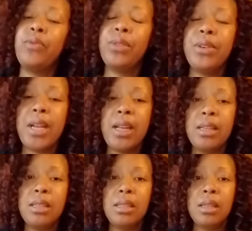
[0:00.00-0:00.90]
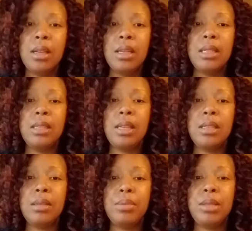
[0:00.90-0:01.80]
3 days since
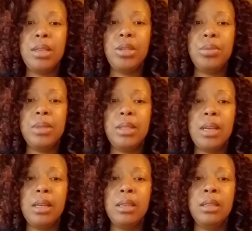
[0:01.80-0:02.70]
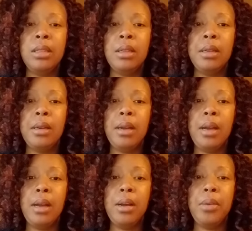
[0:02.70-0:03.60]
the procedure was done.
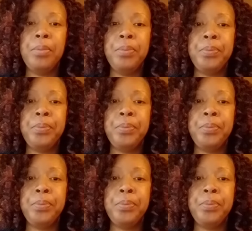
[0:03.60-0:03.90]
I'm